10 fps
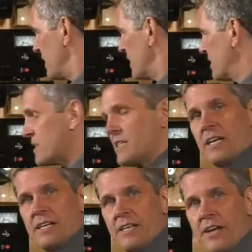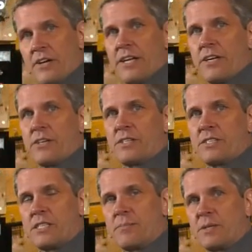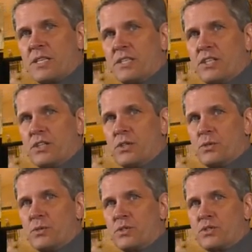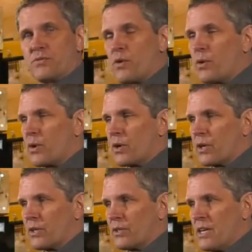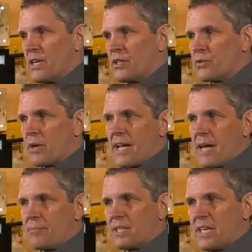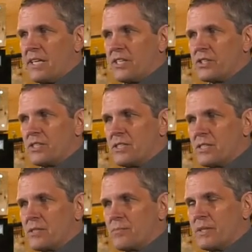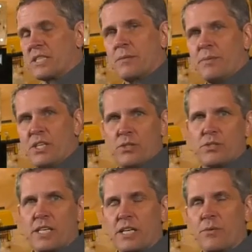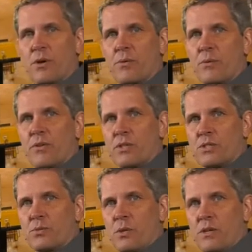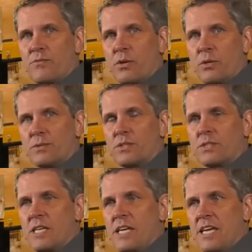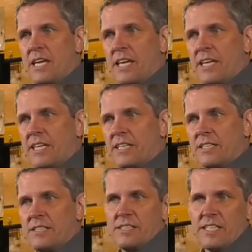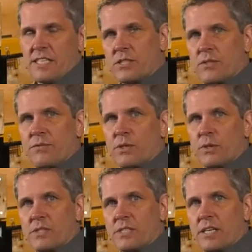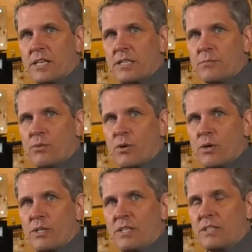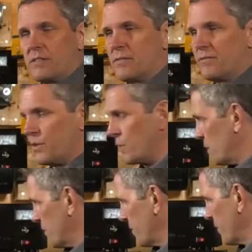This air heater is typically used for truck applications, but can be used anywhere where there's 12 volts and diesel fuel is an onboard fuel.